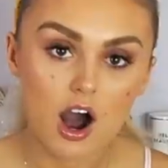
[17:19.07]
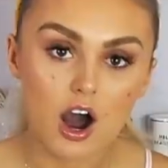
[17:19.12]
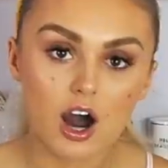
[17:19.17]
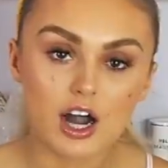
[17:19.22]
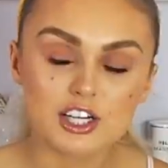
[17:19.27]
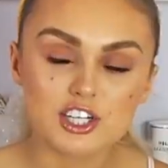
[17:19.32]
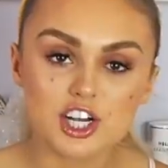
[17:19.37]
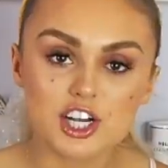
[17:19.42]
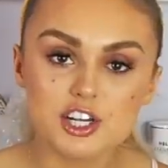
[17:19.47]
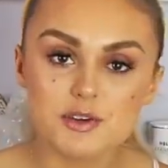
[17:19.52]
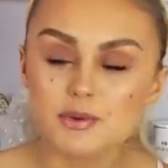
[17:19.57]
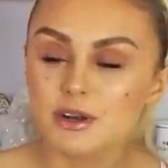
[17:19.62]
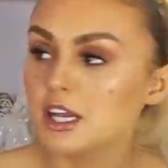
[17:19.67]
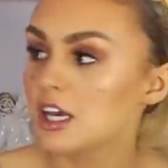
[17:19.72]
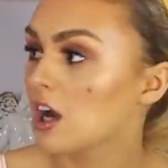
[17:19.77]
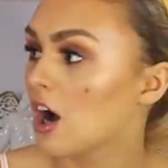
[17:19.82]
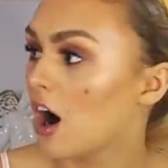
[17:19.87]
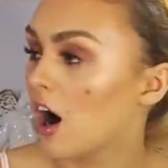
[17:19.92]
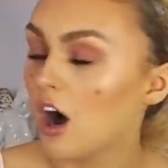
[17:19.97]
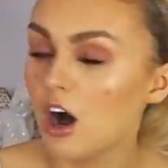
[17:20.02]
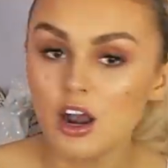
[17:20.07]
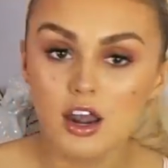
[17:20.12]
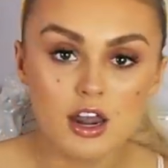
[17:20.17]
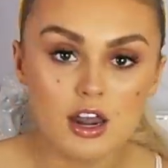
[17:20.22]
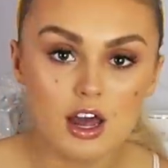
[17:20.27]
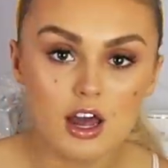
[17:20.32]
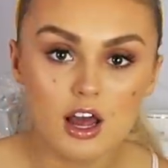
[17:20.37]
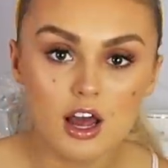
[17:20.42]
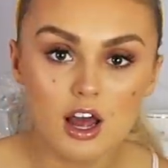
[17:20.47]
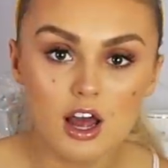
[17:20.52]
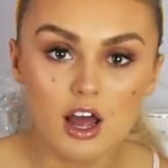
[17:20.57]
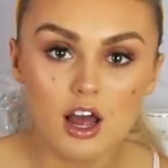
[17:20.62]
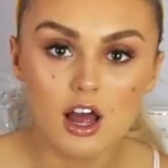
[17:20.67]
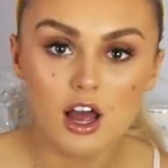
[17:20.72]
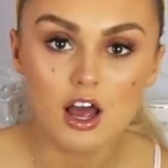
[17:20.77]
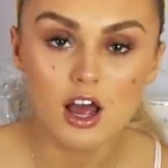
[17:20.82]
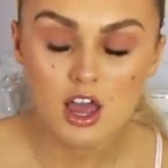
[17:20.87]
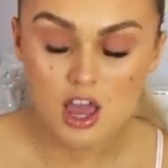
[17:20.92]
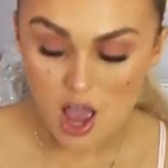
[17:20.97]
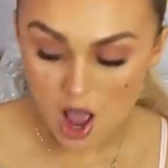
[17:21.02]
I genuinely can't.
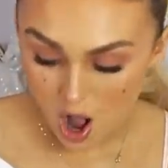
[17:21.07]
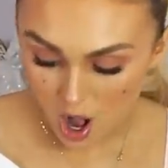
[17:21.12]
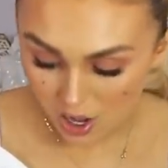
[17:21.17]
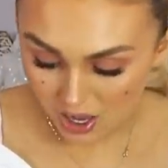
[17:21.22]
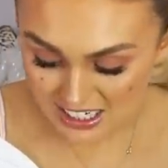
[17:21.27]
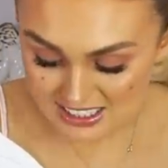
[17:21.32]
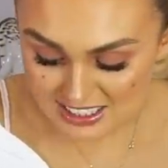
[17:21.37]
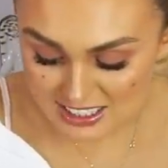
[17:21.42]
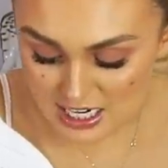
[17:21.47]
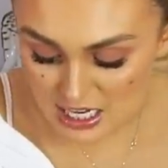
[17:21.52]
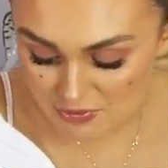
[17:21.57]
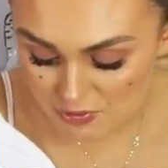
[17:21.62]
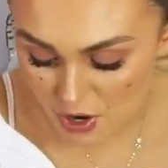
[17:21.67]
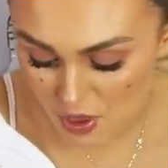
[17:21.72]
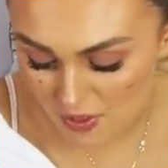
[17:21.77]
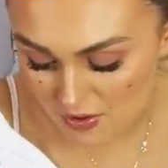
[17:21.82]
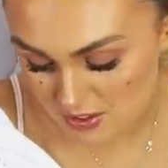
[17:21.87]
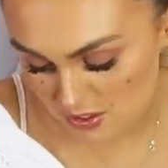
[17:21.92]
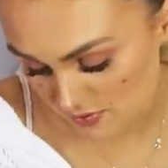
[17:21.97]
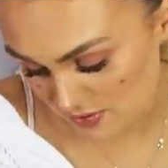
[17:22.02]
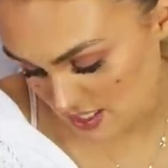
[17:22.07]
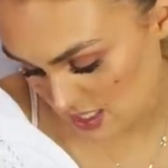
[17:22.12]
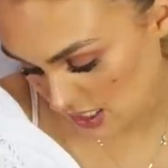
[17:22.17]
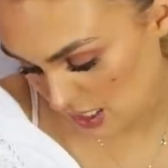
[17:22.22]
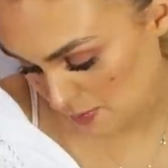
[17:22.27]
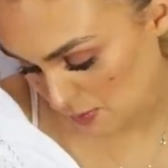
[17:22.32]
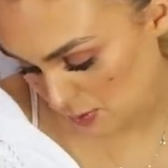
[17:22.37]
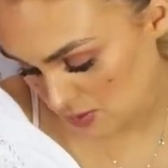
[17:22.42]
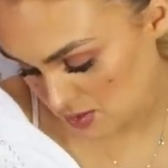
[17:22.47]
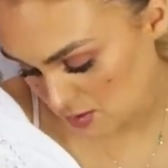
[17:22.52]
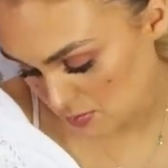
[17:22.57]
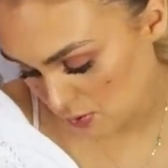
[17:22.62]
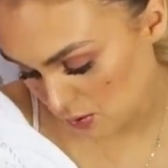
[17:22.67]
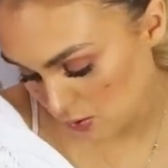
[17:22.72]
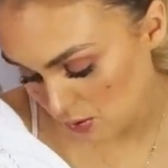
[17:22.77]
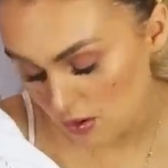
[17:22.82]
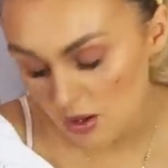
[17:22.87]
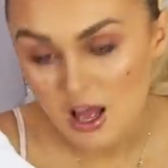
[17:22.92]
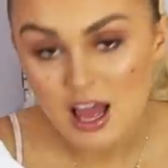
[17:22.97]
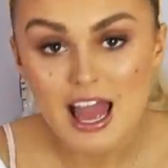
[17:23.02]
I didn't even know that was physically
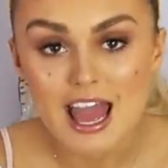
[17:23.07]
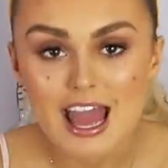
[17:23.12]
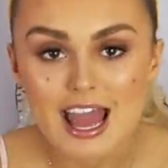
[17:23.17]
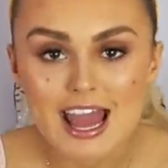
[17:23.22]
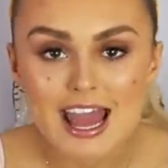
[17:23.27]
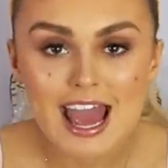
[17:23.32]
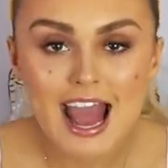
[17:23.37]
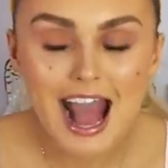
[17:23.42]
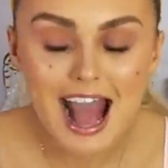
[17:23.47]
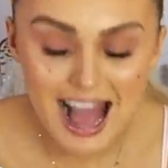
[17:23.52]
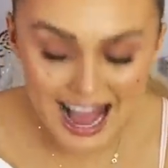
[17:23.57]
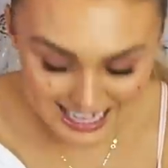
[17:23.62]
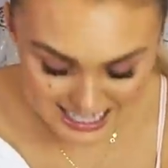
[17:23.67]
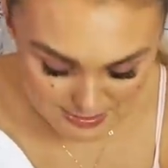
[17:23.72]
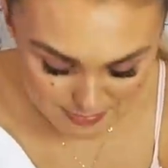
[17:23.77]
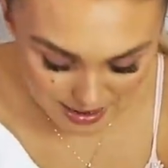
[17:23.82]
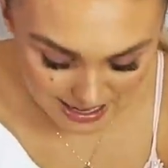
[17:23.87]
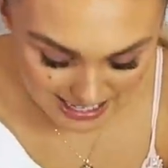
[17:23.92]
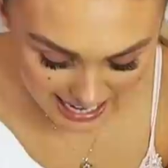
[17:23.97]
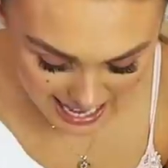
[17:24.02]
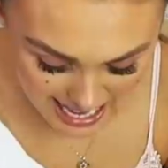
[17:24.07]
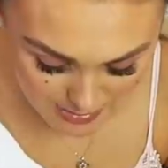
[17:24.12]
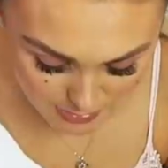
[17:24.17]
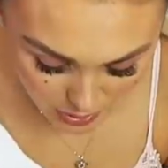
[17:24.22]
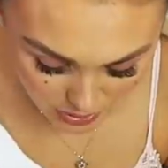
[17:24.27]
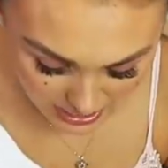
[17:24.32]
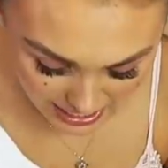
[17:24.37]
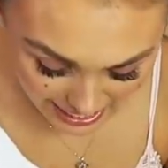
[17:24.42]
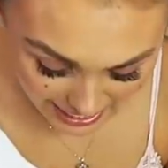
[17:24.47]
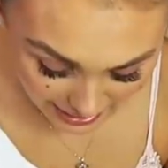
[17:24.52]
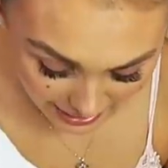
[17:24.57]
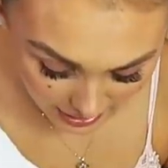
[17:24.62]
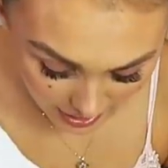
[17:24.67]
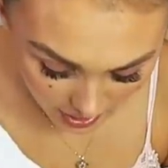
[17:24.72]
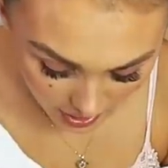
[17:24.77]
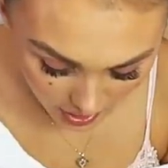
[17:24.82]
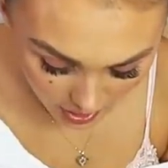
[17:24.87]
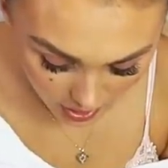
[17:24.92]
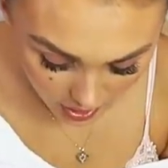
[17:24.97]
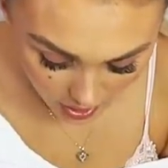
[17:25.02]
possible. It has my name on it.
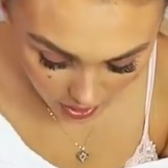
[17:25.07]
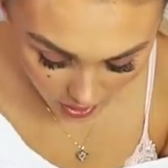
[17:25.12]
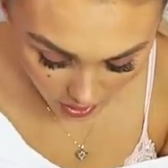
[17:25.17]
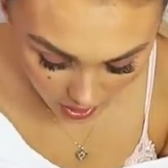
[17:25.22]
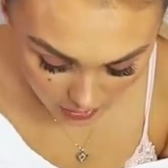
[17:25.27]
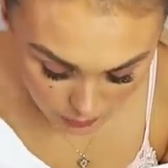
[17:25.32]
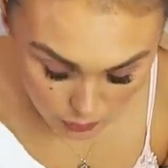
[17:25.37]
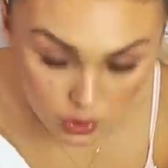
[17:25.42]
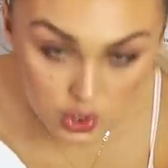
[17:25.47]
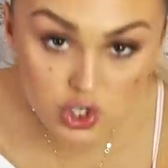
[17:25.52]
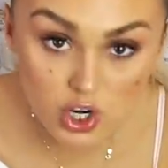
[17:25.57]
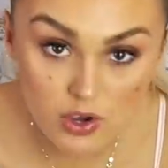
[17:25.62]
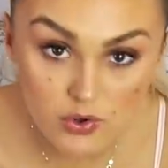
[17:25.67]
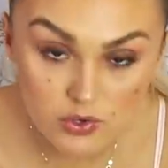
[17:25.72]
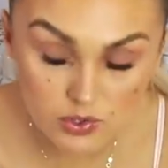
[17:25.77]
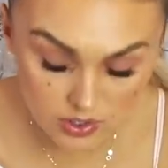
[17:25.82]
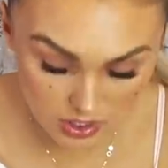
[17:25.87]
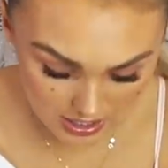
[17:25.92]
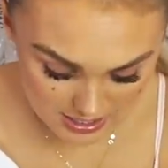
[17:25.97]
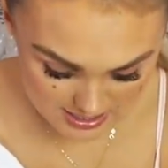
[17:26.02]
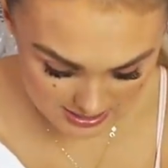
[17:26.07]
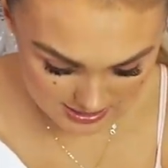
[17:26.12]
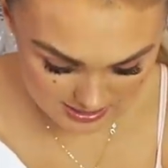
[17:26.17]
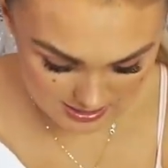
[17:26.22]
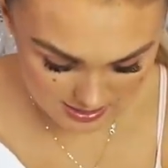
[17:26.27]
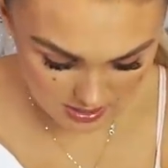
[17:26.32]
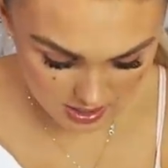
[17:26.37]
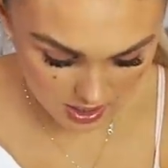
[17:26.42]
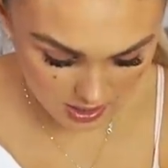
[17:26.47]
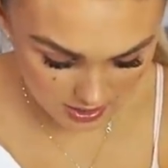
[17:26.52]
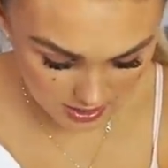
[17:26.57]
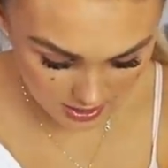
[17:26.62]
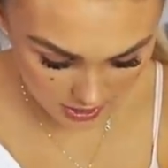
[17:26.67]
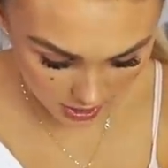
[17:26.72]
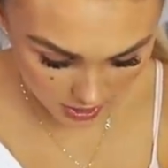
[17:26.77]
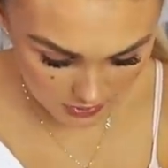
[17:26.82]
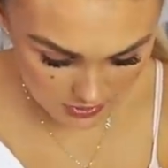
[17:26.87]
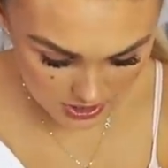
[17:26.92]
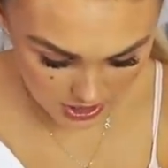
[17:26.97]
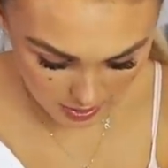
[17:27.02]
I will show you guys this I in a
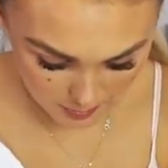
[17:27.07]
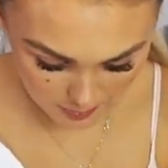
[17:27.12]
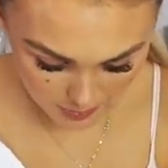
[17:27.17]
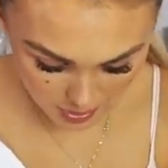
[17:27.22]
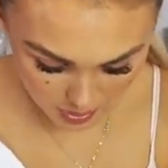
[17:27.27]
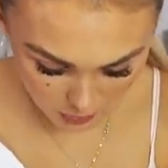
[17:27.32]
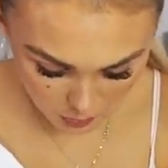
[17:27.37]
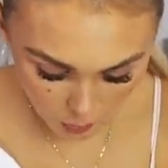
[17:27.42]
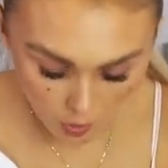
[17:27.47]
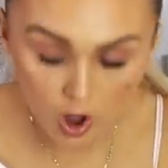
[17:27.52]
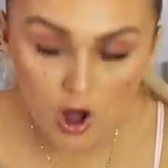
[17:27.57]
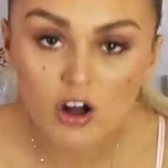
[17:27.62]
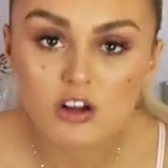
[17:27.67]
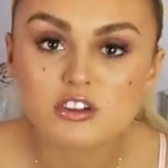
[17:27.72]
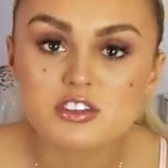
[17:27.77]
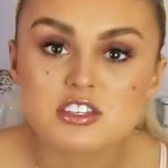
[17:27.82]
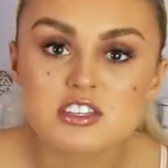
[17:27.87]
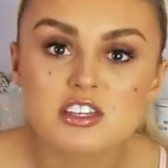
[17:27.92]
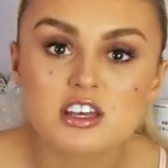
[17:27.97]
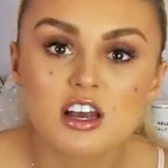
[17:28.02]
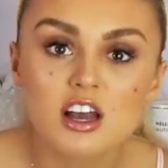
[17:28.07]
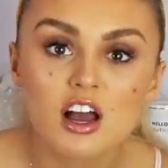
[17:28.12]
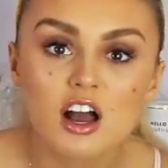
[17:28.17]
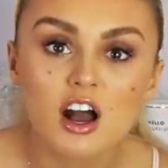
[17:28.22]
close up. What?